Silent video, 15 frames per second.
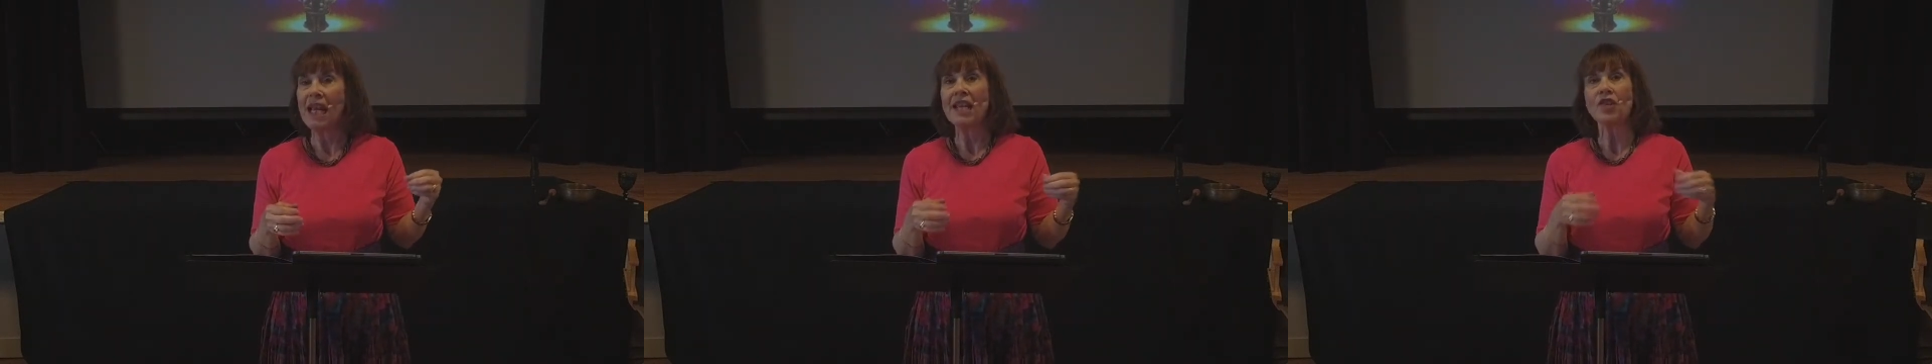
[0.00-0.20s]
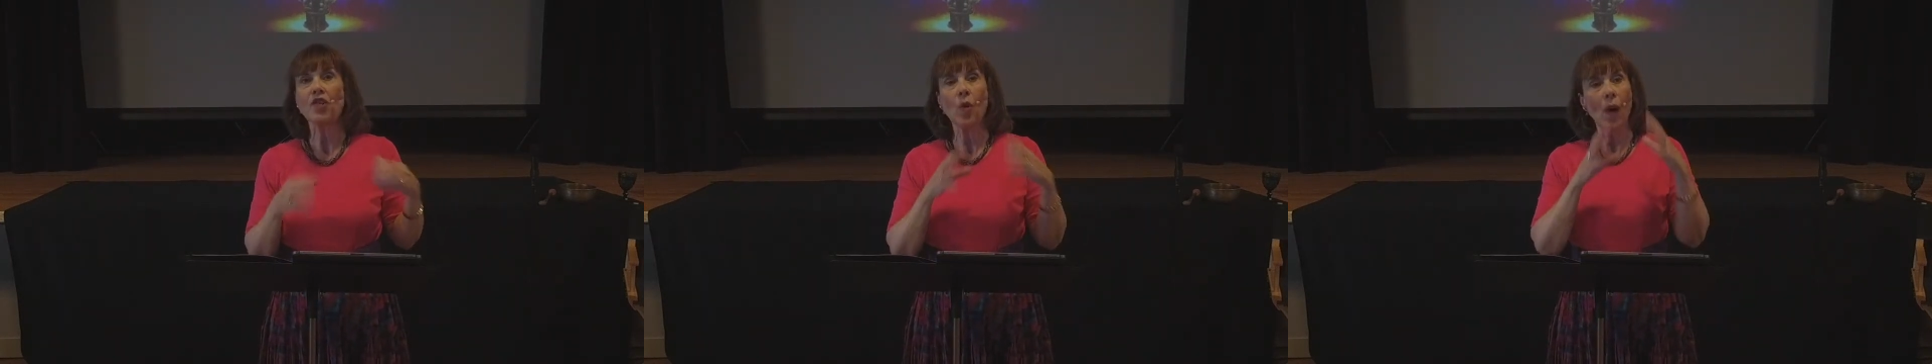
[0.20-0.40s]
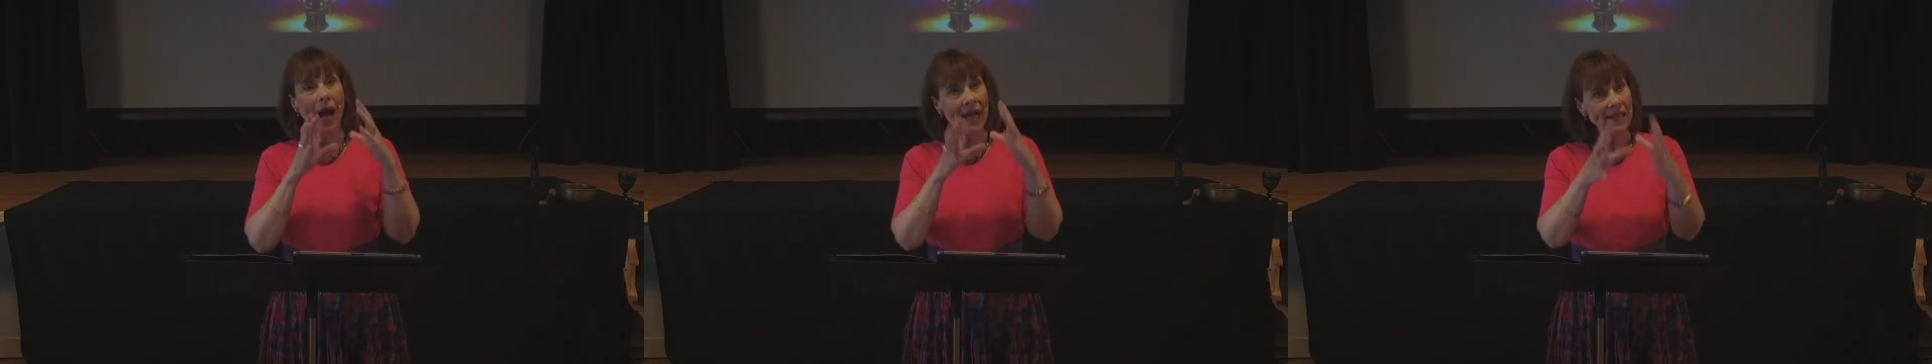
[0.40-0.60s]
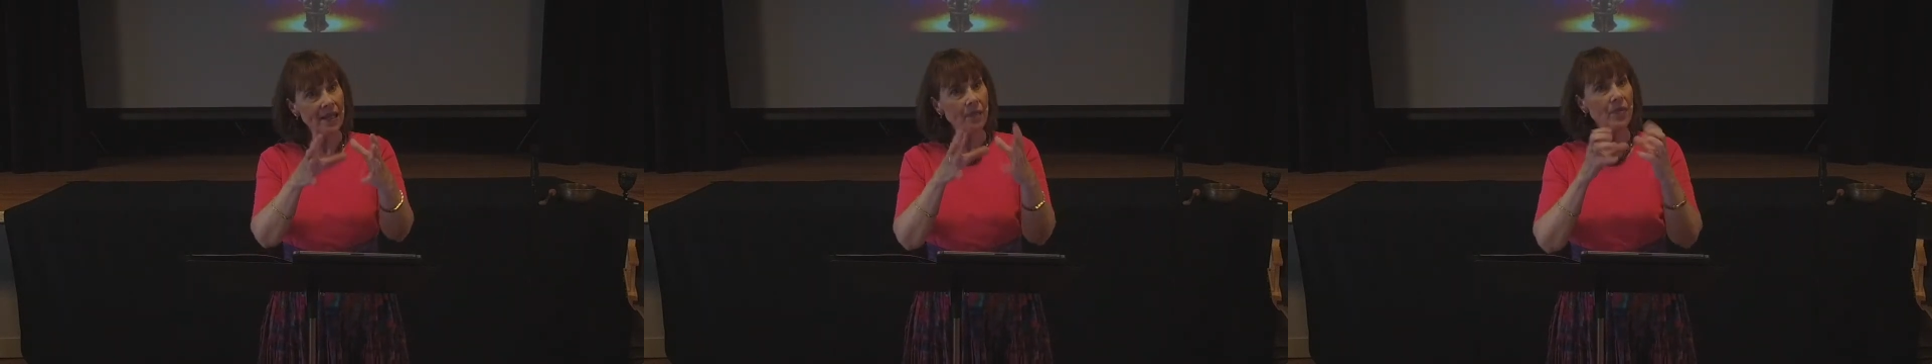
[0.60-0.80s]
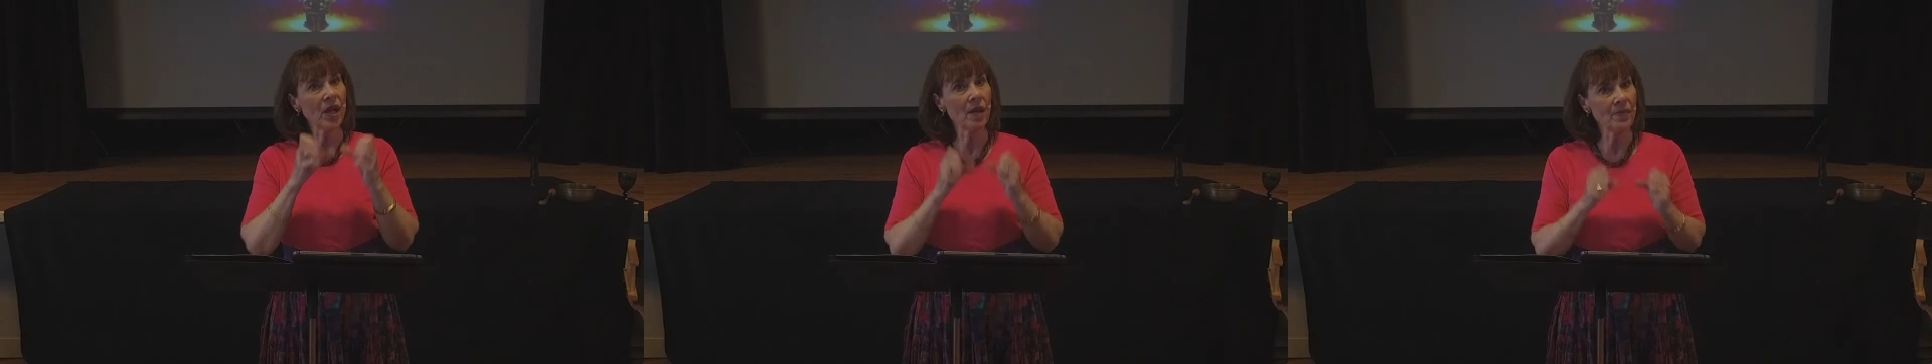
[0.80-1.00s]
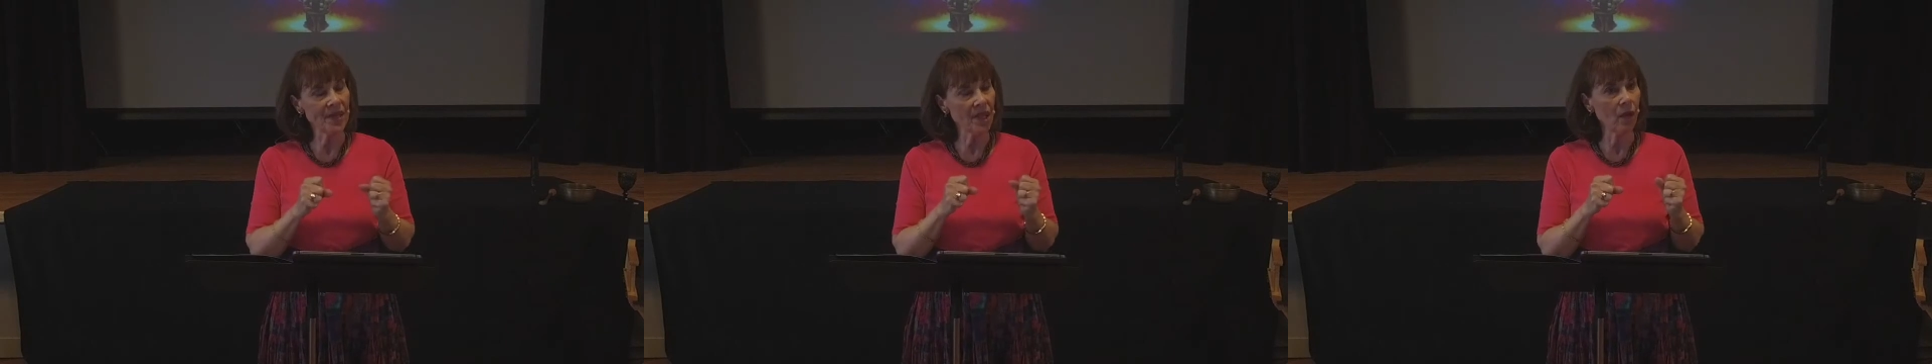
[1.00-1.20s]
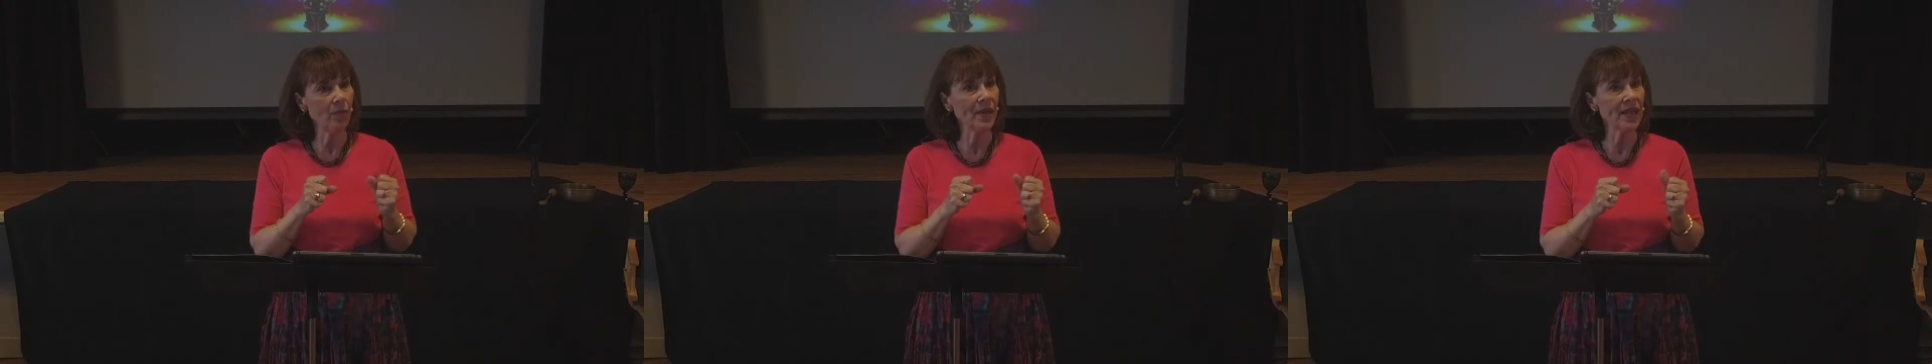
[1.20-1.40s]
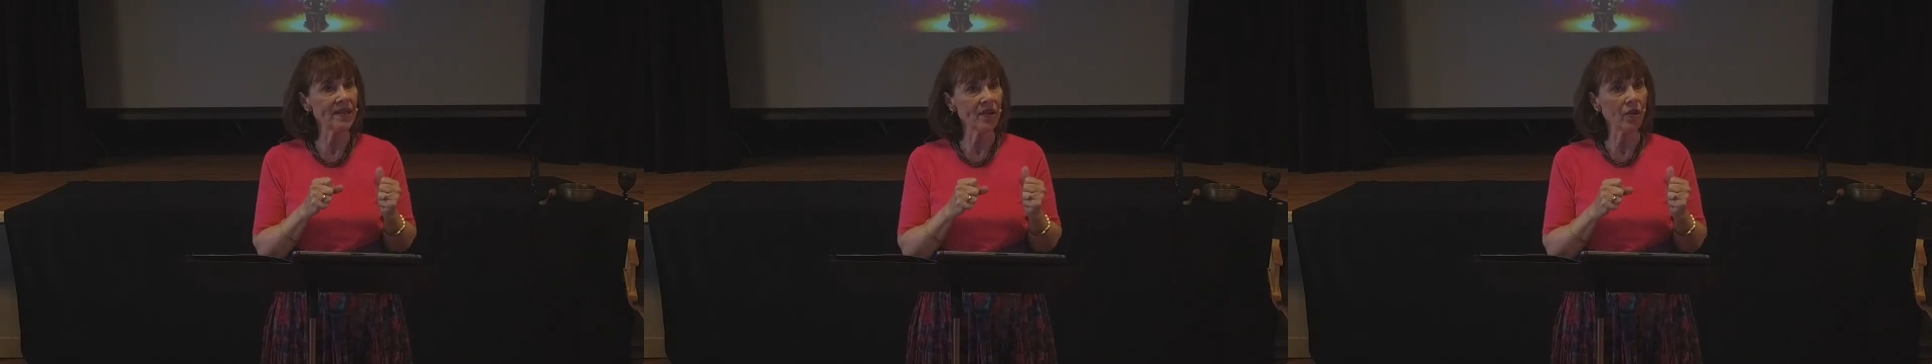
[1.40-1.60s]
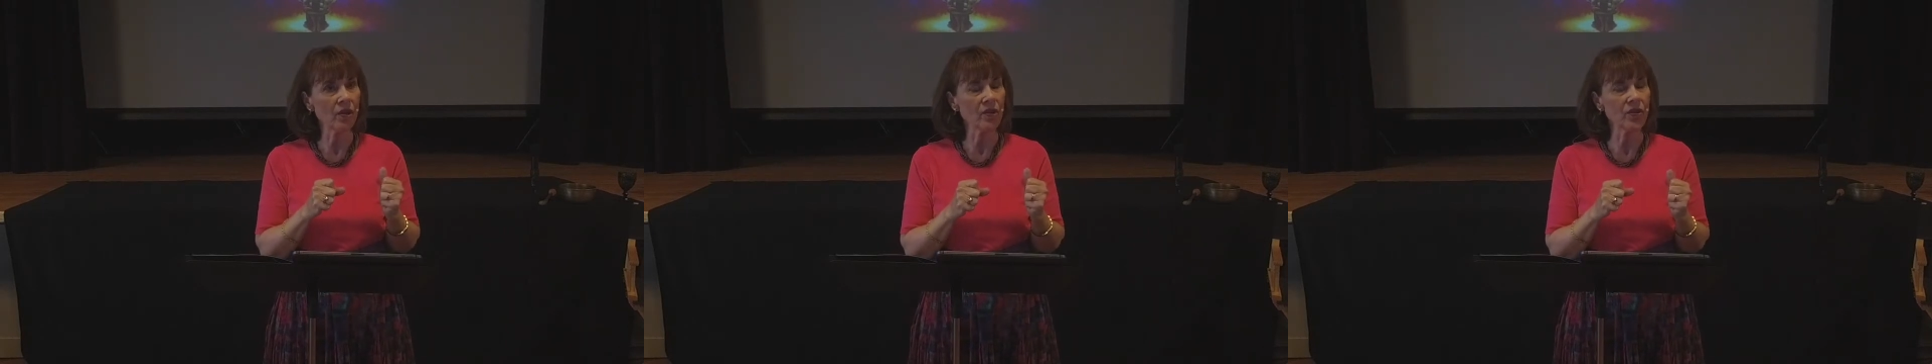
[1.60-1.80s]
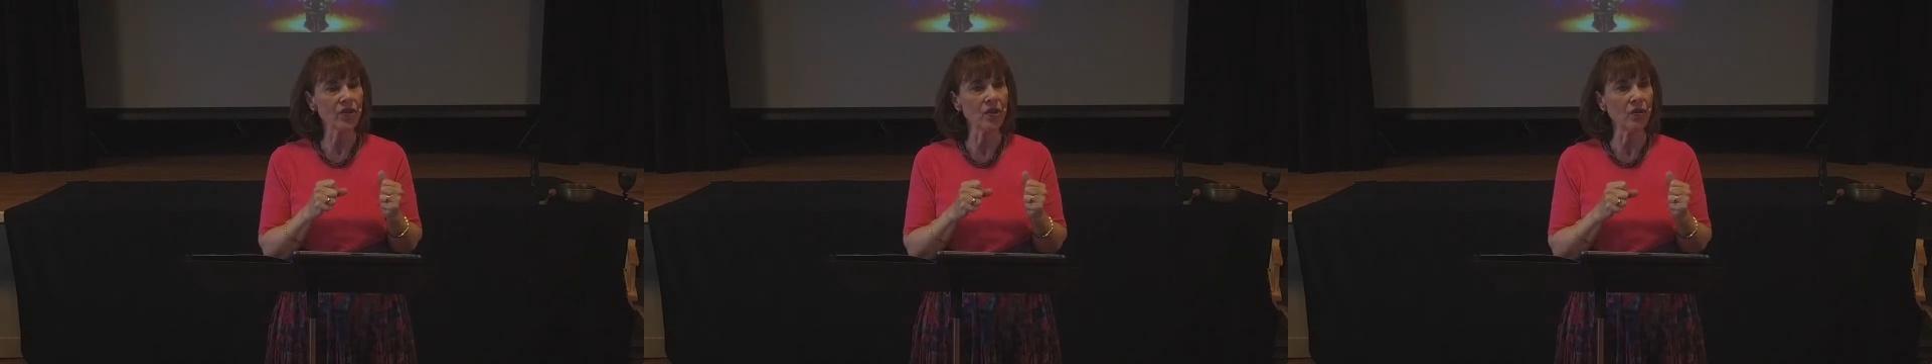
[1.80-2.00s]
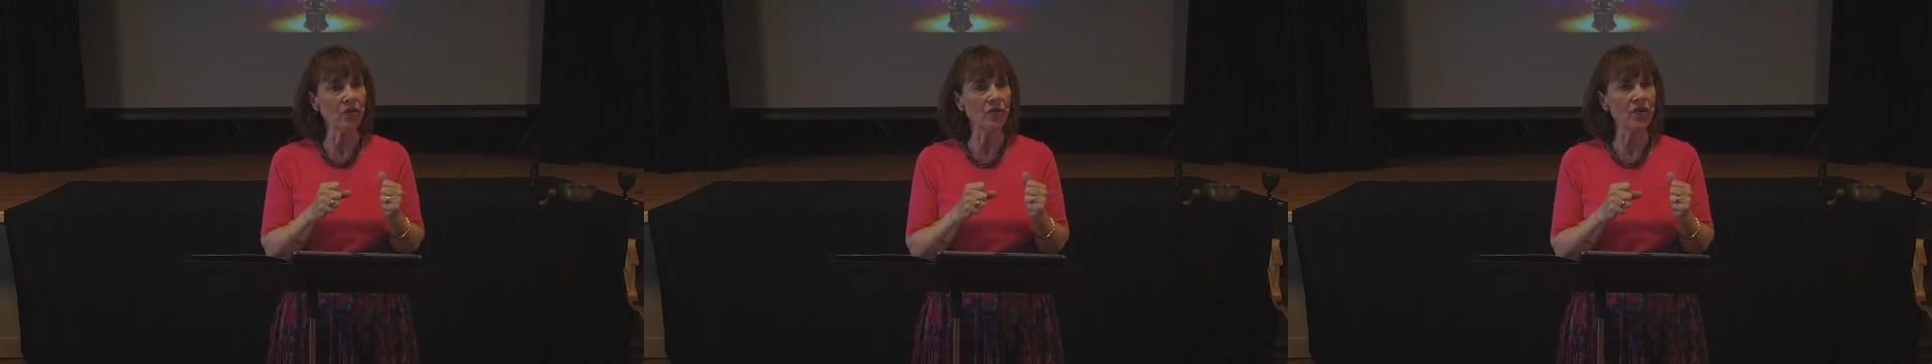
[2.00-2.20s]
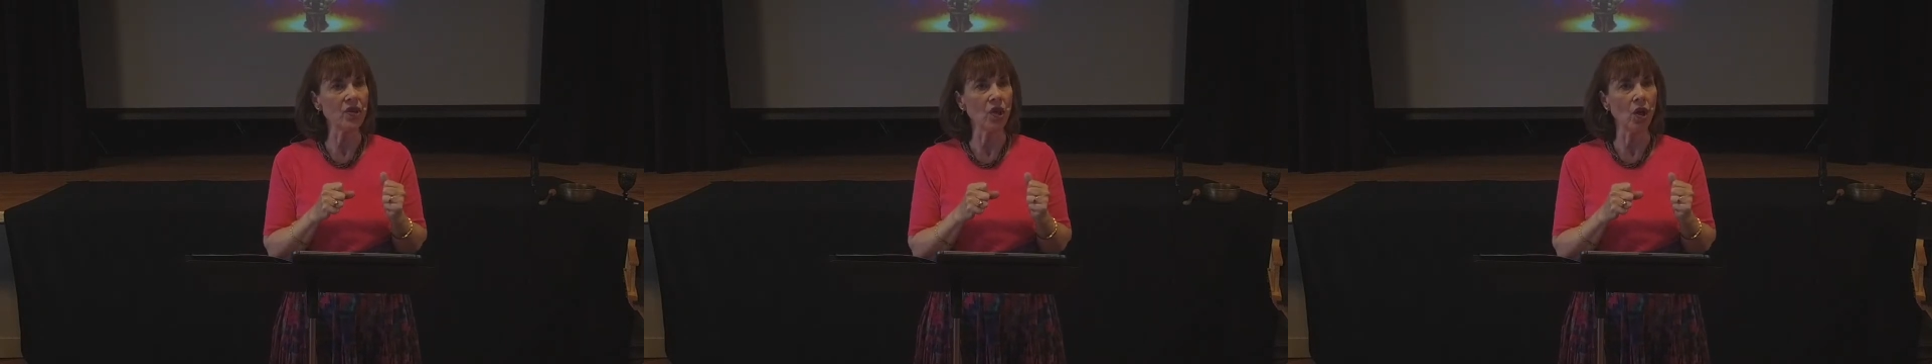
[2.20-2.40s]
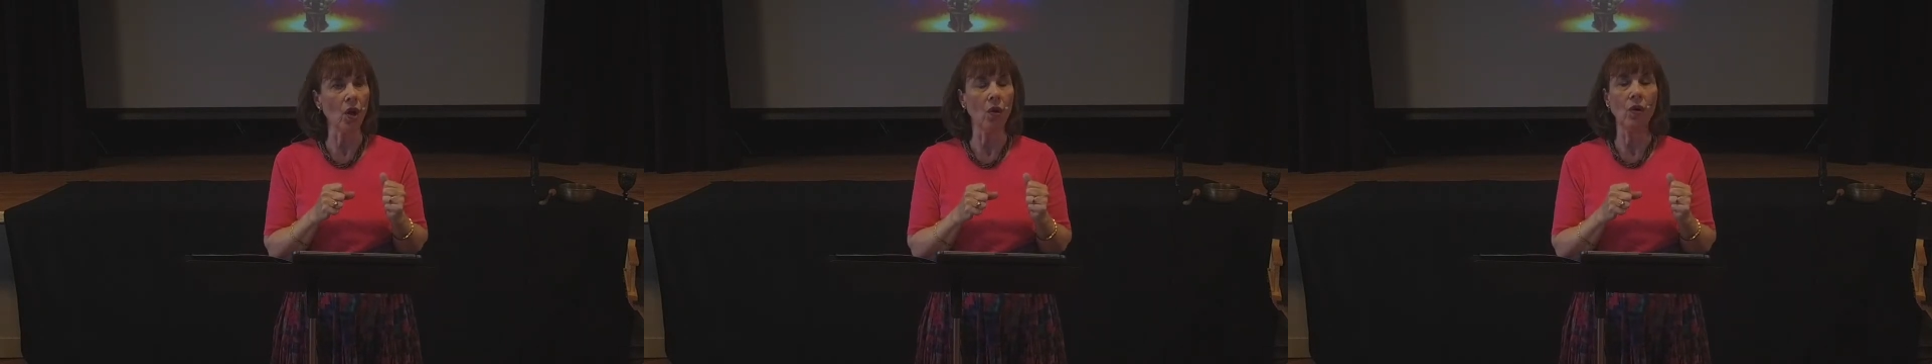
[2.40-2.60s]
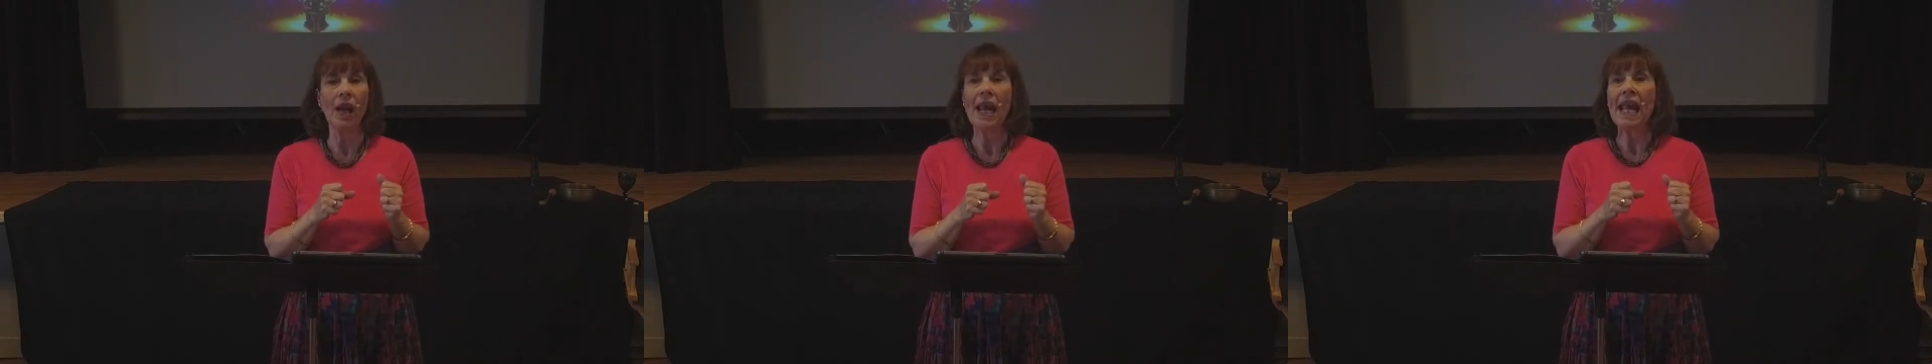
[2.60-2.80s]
So I sometimes tell ministerial students, you know,